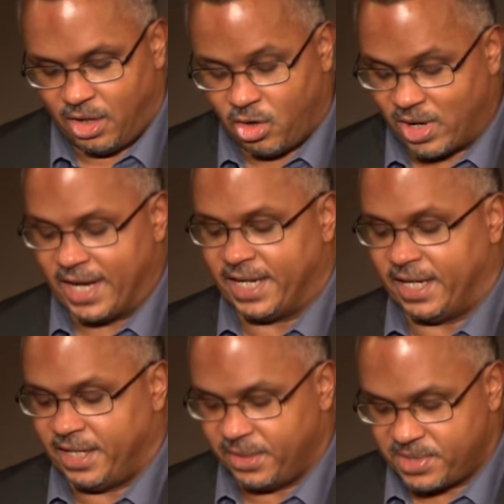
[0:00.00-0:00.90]
"All right," I
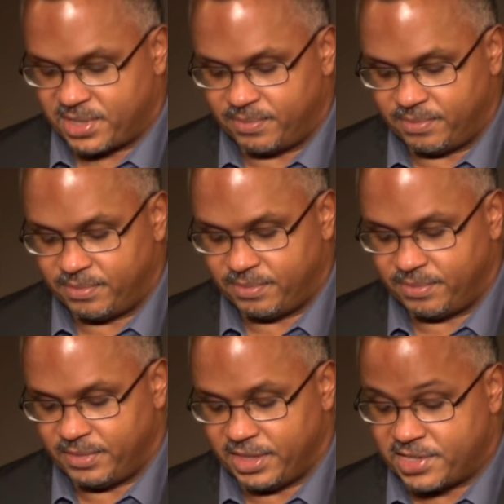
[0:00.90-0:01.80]
announce,
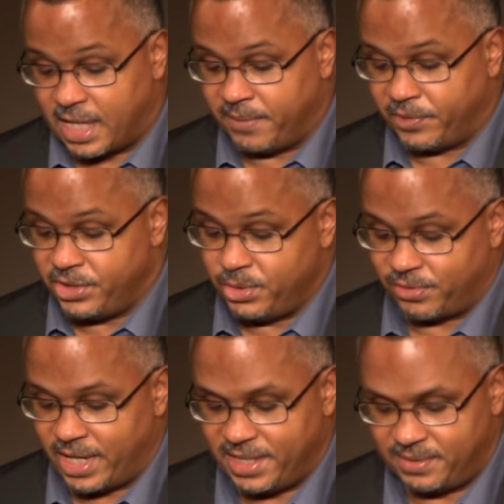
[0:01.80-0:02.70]
"it's time for you
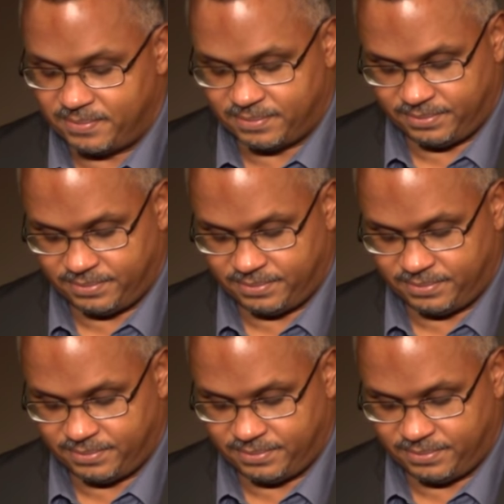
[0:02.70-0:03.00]
to write."